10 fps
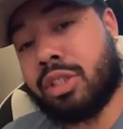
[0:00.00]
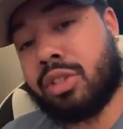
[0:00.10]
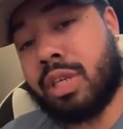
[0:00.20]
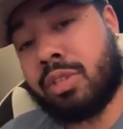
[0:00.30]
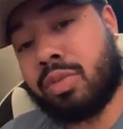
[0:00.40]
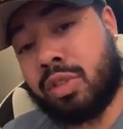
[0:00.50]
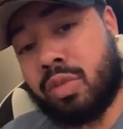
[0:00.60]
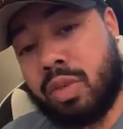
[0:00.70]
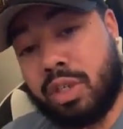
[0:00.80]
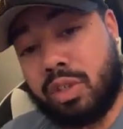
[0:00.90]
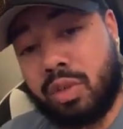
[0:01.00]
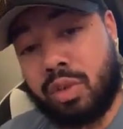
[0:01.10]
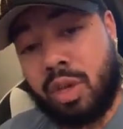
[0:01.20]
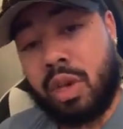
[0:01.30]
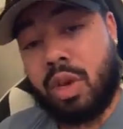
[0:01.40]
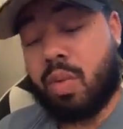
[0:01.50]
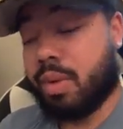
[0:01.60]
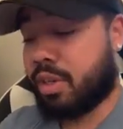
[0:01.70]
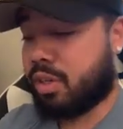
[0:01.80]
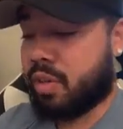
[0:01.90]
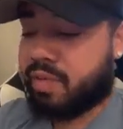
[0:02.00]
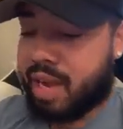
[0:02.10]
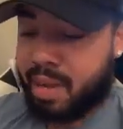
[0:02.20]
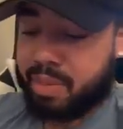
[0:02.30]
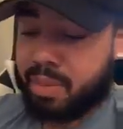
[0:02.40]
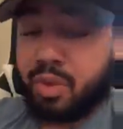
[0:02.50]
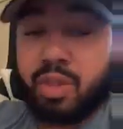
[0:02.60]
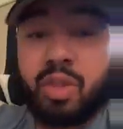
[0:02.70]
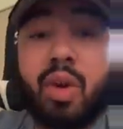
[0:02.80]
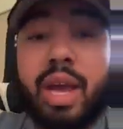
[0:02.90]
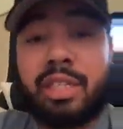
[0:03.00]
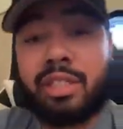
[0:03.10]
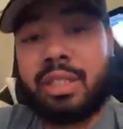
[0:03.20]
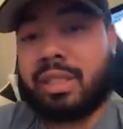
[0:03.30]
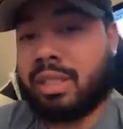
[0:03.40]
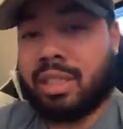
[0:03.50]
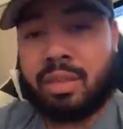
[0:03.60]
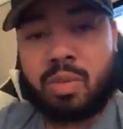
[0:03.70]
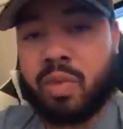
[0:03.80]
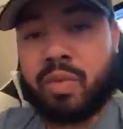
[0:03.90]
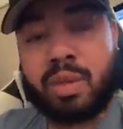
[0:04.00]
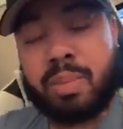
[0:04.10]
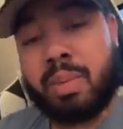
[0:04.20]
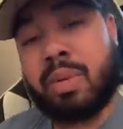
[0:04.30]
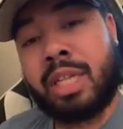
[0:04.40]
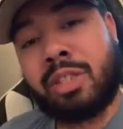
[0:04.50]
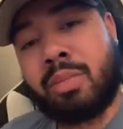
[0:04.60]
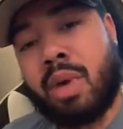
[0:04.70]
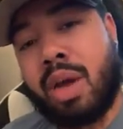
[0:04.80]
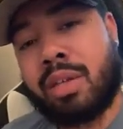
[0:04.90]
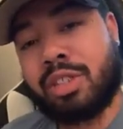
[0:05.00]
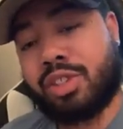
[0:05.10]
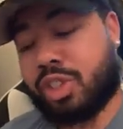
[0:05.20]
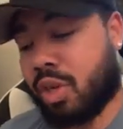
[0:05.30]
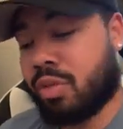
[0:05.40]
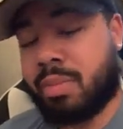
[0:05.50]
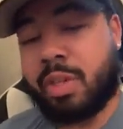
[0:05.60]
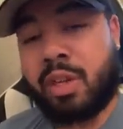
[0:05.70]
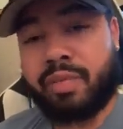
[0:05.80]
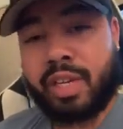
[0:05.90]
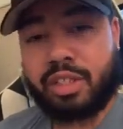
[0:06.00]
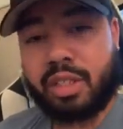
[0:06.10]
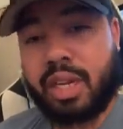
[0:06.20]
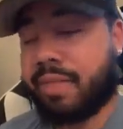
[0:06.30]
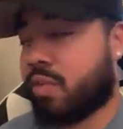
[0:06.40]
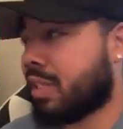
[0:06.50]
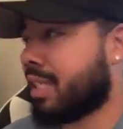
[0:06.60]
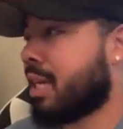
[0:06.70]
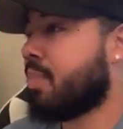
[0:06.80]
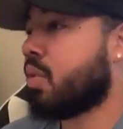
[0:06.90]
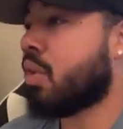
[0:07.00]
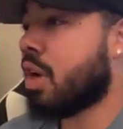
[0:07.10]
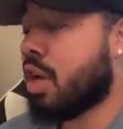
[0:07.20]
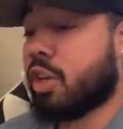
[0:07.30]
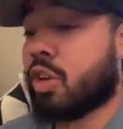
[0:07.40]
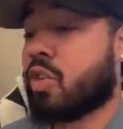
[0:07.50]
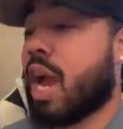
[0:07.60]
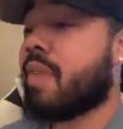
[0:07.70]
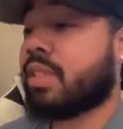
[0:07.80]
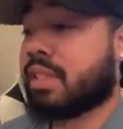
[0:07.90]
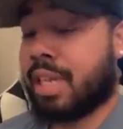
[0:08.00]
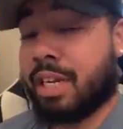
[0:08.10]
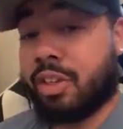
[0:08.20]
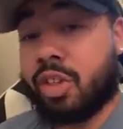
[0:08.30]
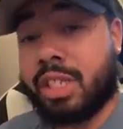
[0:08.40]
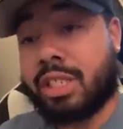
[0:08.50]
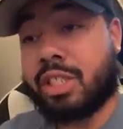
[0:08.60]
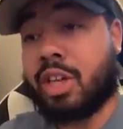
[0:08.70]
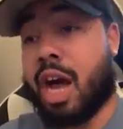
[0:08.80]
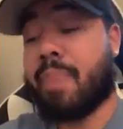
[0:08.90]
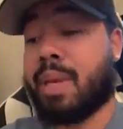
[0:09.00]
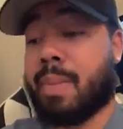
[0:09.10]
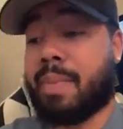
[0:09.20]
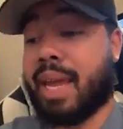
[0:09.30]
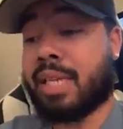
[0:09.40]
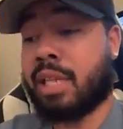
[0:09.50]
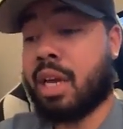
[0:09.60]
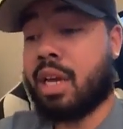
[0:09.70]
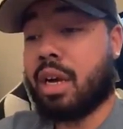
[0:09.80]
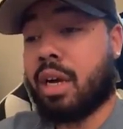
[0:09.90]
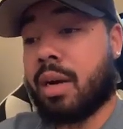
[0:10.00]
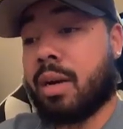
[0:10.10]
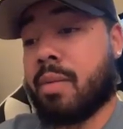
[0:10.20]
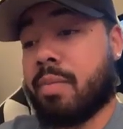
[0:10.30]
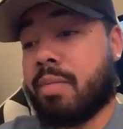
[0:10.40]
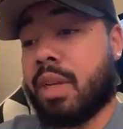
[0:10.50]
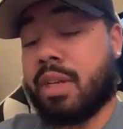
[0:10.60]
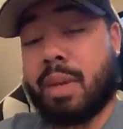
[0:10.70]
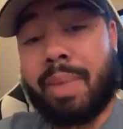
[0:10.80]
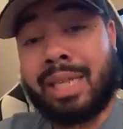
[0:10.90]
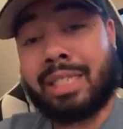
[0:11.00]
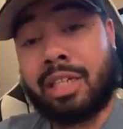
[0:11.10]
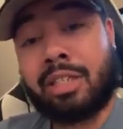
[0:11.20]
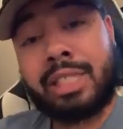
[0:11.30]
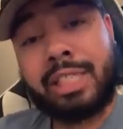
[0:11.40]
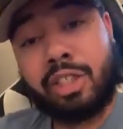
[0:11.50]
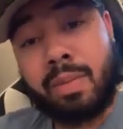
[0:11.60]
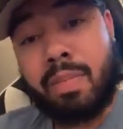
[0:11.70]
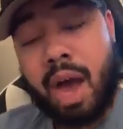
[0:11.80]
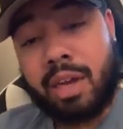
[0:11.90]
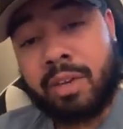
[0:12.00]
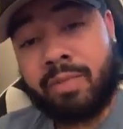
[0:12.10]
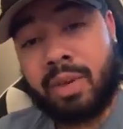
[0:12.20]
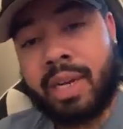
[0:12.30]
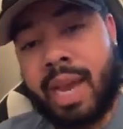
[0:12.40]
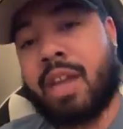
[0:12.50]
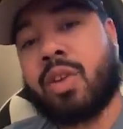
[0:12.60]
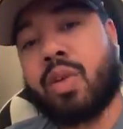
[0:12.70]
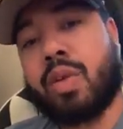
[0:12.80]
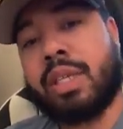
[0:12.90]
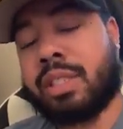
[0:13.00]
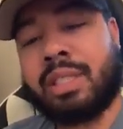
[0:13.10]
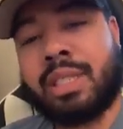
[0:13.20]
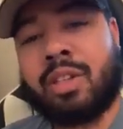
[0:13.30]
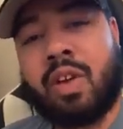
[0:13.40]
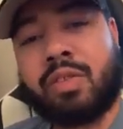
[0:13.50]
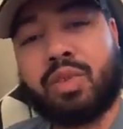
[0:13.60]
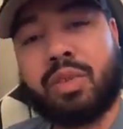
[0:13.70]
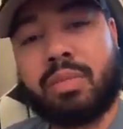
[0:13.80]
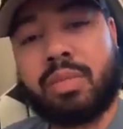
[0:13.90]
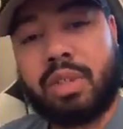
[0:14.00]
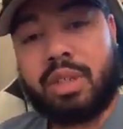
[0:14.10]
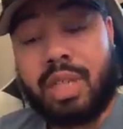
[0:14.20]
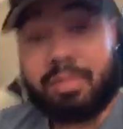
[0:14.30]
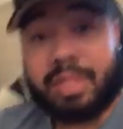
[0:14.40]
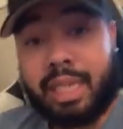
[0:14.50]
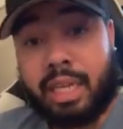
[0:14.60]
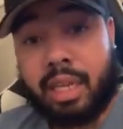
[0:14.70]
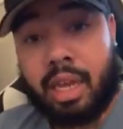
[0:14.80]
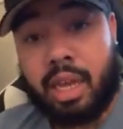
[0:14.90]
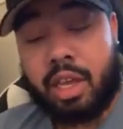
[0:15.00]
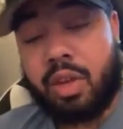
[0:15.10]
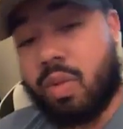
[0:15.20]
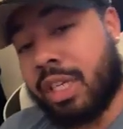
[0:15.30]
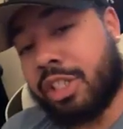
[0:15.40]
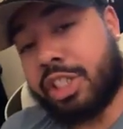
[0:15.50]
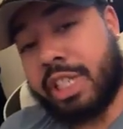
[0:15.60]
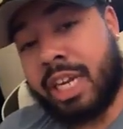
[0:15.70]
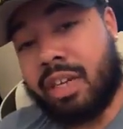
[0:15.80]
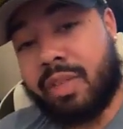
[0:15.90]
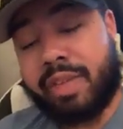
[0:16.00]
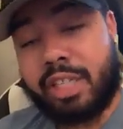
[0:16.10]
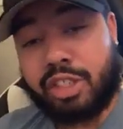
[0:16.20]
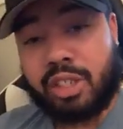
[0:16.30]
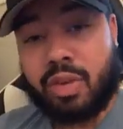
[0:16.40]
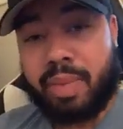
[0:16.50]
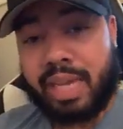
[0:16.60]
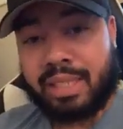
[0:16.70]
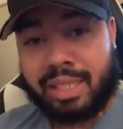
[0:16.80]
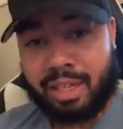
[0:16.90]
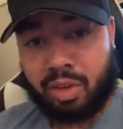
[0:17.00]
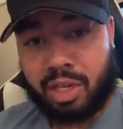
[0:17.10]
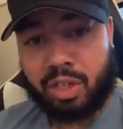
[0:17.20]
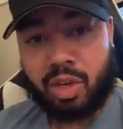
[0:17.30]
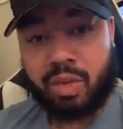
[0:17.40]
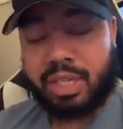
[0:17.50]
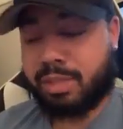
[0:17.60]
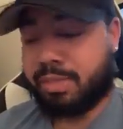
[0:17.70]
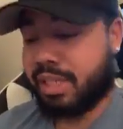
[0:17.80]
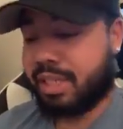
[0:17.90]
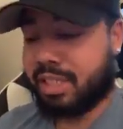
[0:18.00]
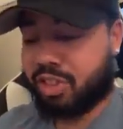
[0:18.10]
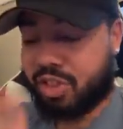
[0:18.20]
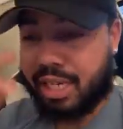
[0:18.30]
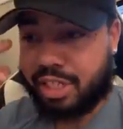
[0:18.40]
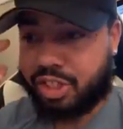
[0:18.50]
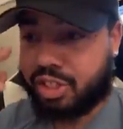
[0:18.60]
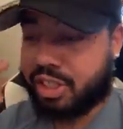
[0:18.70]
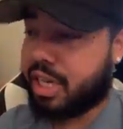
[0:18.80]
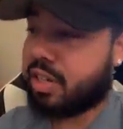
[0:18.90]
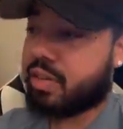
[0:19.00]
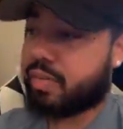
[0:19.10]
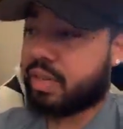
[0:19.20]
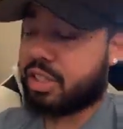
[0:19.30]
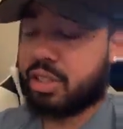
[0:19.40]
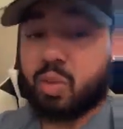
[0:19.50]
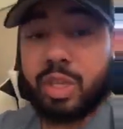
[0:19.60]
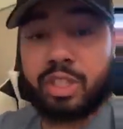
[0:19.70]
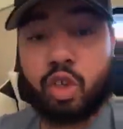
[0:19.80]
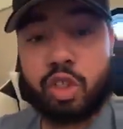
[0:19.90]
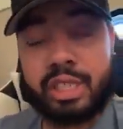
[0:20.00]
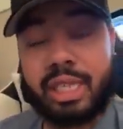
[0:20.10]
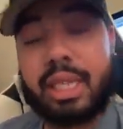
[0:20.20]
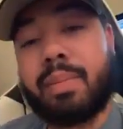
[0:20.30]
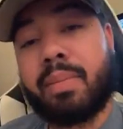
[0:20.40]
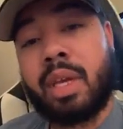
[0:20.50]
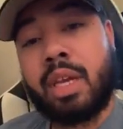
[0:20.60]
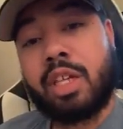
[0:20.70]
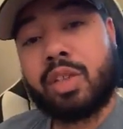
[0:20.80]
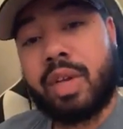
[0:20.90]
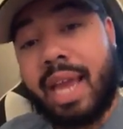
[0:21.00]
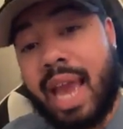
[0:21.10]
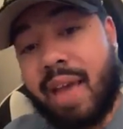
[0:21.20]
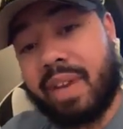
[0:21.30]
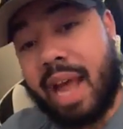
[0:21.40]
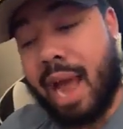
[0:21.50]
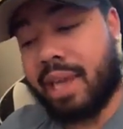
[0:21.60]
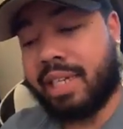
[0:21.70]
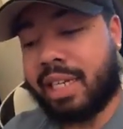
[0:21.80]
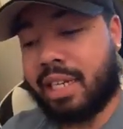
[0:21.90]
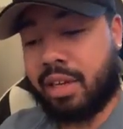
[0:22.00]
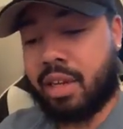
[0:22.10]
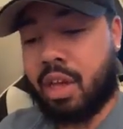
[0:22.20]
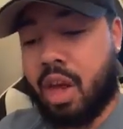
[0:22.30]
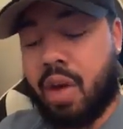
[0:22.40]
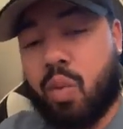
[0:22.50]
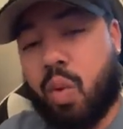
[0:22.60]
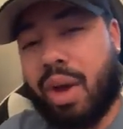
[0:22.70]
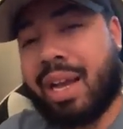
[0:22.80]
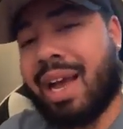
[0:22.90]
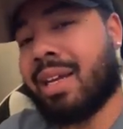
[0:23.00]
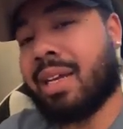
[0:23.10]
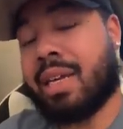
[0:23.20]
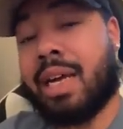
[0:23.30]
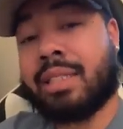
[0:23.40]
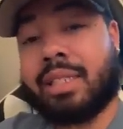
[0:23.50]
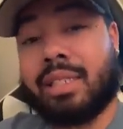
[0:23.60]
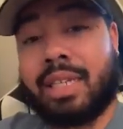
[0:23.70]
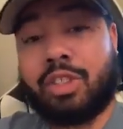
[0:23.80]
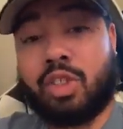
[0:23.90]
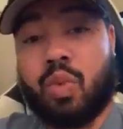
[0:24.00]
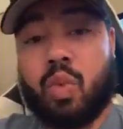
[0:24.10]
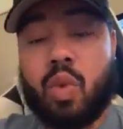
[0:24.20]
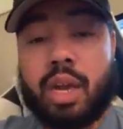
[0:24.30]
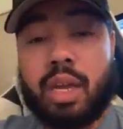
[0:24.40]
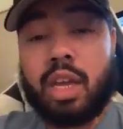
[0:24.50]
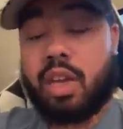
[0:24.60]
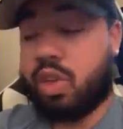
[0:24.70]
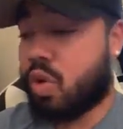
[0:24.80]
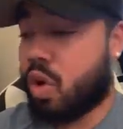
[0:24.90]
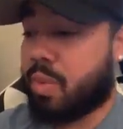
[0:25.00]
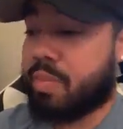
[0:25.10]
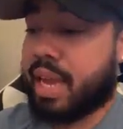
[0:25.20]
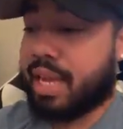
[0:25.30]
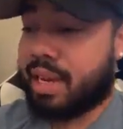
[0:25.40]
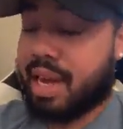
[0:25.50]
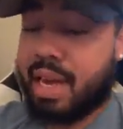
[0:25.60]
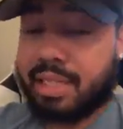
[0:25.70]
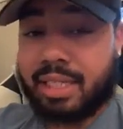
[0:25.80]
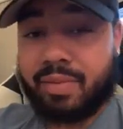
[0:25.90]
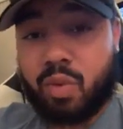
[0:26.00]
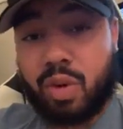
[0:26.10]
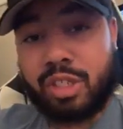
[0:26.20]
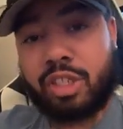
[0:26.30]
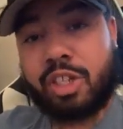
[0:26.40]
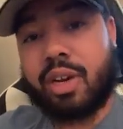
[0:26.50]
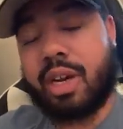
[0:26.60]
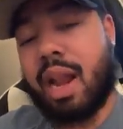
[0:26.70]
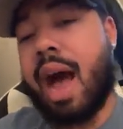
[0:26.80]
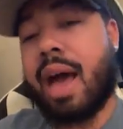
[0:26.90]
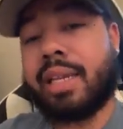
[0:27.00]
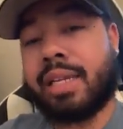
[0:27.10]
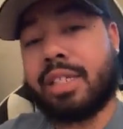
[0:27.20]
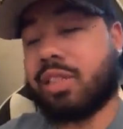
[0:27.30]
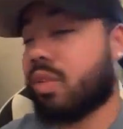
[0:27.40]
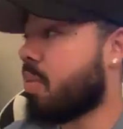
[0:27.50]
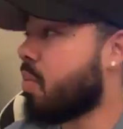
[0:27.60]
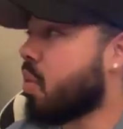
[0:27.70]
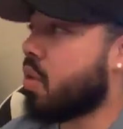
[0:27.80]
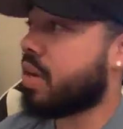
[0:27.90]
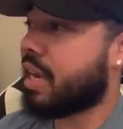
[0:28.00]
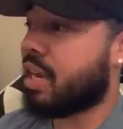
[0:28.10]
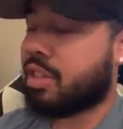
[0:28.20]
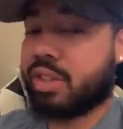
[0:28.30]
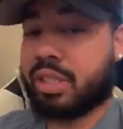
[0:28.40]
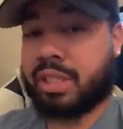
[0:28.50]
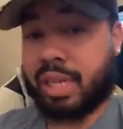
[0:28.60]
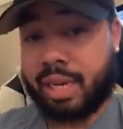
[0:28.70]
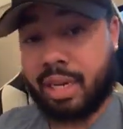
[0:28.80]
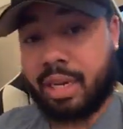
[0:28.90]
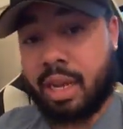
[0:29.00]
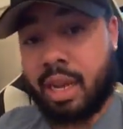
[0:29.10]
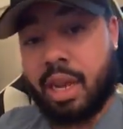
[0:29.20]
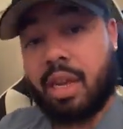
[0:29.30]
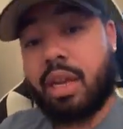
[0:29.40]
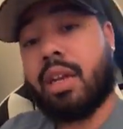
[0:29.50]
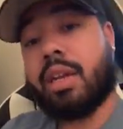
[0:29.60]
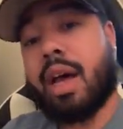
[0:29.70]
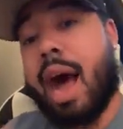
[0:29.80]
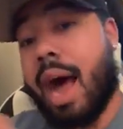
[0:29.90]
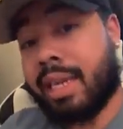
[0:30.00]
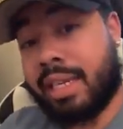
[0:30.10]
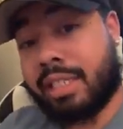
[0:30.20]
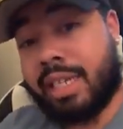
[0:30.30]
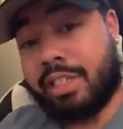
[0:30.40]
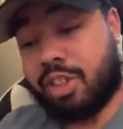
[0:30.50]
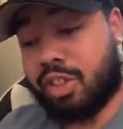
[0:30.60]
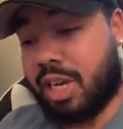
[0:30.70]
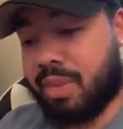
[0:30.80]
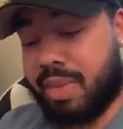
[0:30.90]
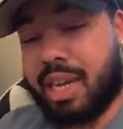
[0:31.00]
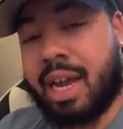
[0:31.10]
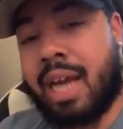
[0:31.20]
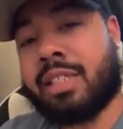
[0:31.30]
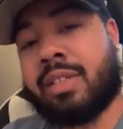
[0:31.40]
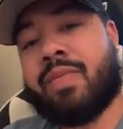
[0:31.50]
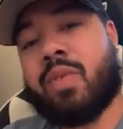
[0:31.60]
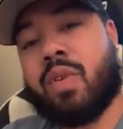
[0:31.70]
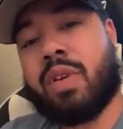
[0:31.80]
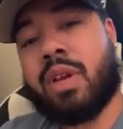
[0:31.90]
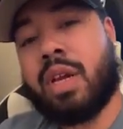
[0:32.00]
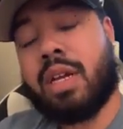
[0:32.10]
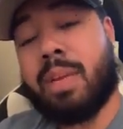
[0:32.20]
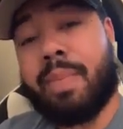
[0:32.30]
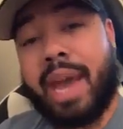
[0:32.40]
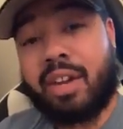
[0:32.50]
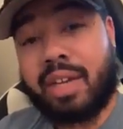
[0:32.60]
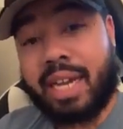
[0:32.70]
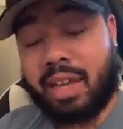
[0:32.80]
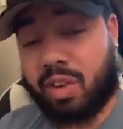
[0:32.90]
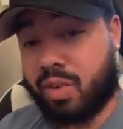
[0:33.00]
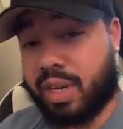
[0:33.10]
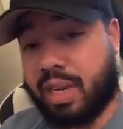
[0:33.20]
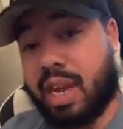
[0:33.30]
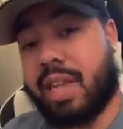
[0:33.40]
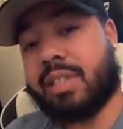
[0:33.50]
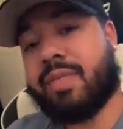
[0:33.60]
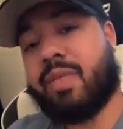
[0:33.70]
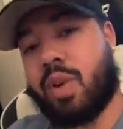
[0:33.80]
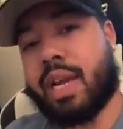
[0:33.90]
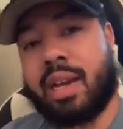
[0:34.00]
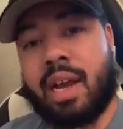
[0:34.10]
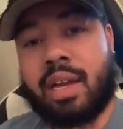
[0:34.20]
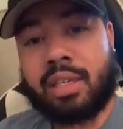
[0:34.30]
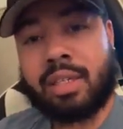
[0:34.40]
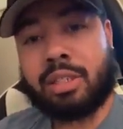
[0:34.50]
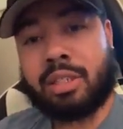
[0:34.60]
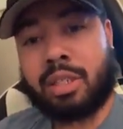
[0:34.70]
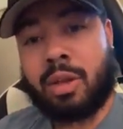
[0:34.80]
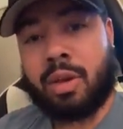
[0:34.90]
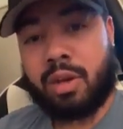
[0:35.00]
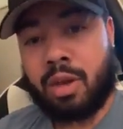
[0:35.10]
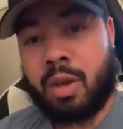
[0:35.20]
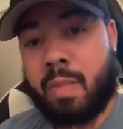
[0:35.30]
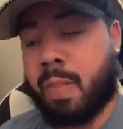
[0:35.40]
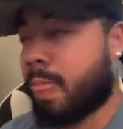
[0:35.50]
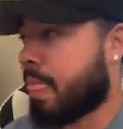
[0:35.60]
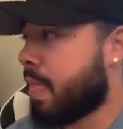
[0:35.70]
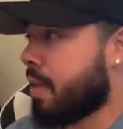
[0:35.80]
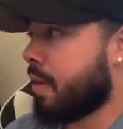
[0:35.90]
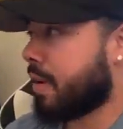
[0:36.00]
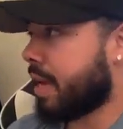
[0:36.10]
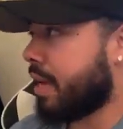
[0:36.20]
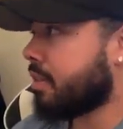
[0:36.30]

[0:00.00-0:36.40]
So that's what you want to do. When you do find people, you go ahead and just send them over to people that you're modeling. Show them your vision. Like, for example, you're a graphic designer. You can just copy and paste the bestsellers that you're modeling from the category and just send it over to them. Let them see. You want to share the vision. The best thing you can do in this business is try to share your vision with your team, so they have an idea of what kind of content that you want. You are making content for a certain audience. So the more they understand the audience that you're trying to make content for, the better they can create content for that audience, you know? Okay?